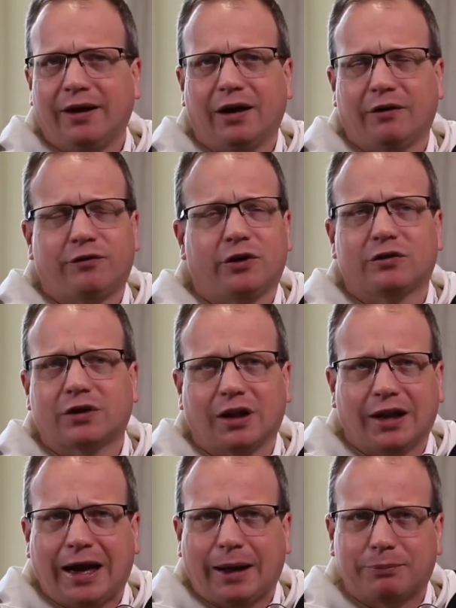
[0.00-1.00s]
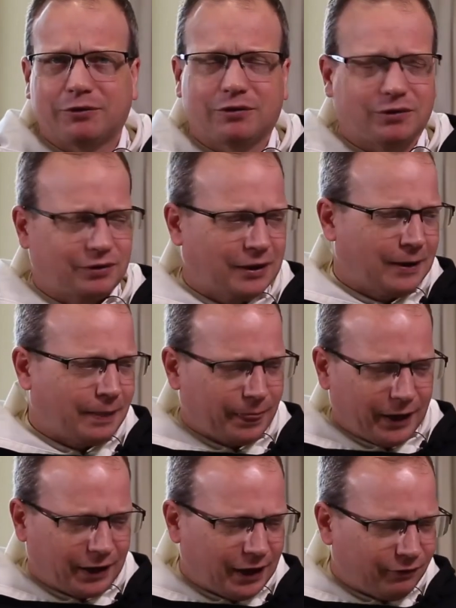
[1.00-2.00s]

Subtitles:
a first collapse that